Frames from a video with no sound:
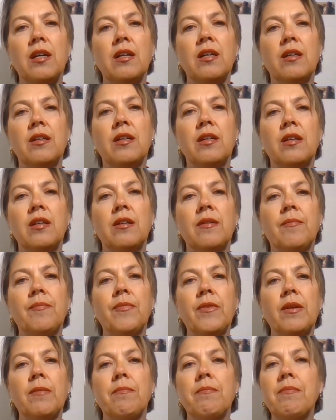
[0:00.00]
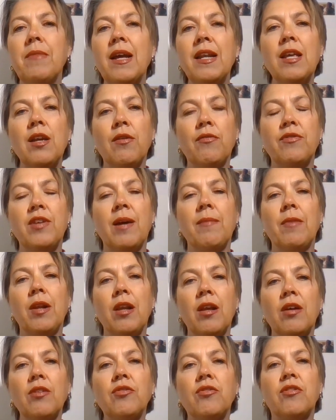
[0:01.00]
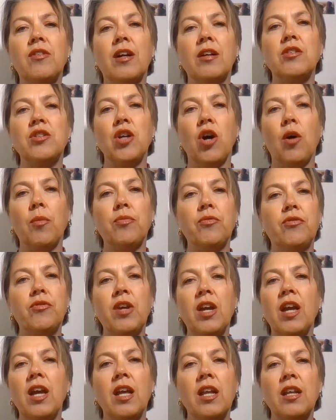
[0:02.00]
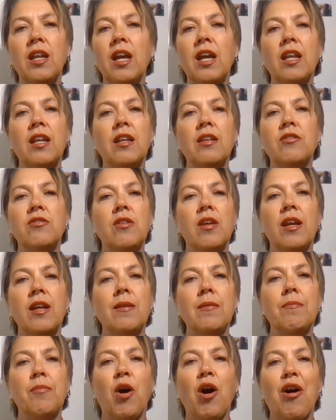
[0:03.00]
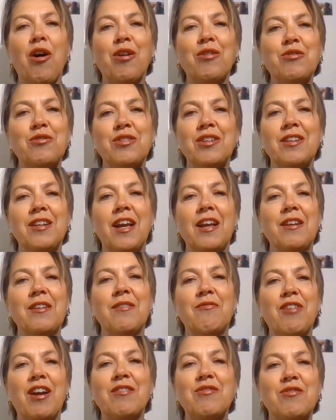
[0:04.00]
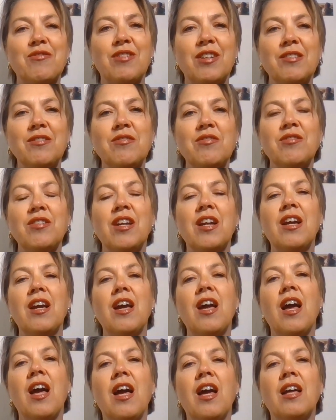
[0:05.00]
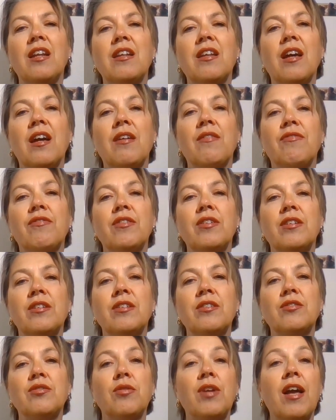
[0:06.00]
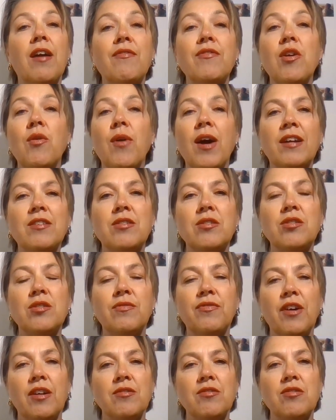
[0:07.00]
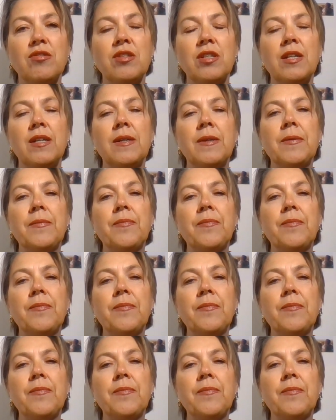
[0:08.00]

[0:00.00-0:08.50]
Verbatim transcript: Uh, many of them lost their jobs in, in, in bars and, and restaurants, and have uh, so they have no access to funds.